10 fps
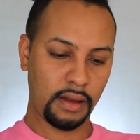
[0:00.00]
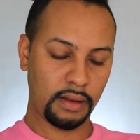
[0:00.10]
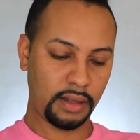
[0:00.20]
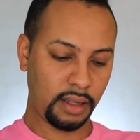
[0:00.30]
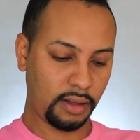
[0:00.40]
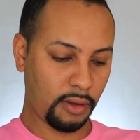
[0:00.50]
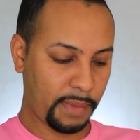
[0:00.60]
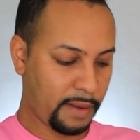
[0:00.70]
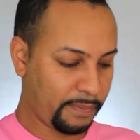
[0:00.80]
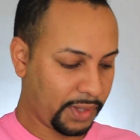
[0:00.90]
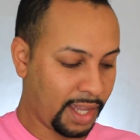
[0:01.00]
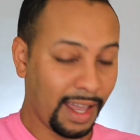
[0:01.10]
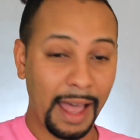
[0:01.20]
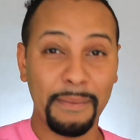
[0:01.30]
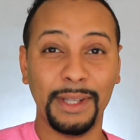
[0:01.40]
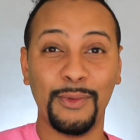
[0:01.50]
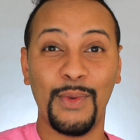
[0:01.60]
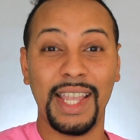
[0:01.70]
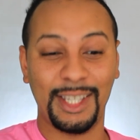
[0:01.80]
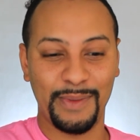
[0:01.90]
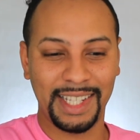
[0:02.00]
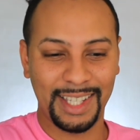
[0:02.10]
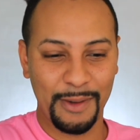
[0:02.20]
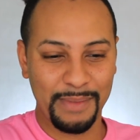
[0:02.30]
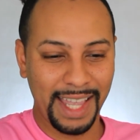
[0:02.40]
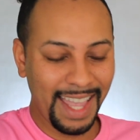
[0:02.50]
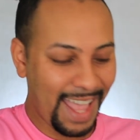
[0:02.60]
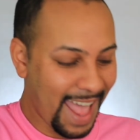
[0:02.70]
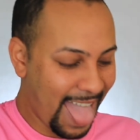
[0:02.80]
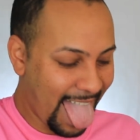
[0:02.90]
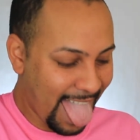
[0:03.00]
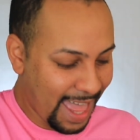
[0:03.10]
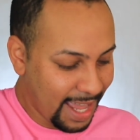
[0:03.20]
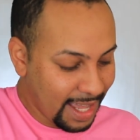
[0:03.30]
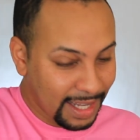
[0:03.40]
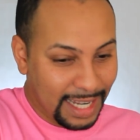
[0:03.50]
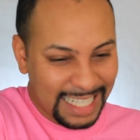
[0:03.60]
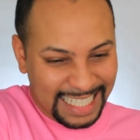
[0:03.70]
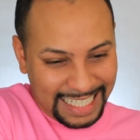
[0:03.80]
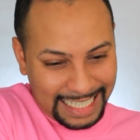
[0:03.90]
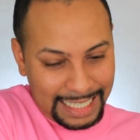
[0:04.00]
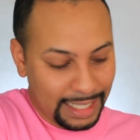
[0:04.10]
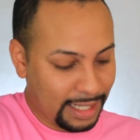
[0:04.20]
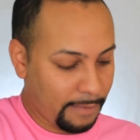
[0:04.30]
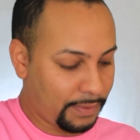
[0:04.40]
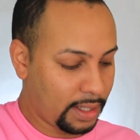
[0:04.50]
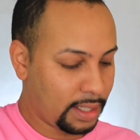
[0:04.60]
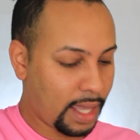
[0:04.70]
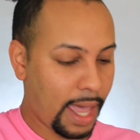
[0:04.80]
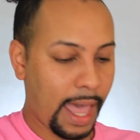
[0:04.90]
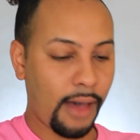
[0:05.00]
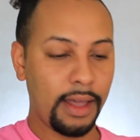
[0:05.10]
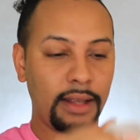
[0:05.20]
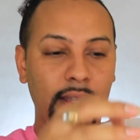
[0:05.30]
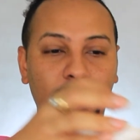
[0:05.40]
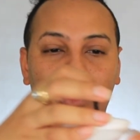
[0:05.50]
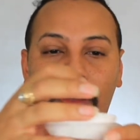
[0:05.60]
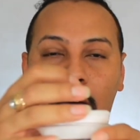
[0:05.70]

Oh, it's still soapy. I put way too much soap. Let's go ahead and dump this guy out, and the little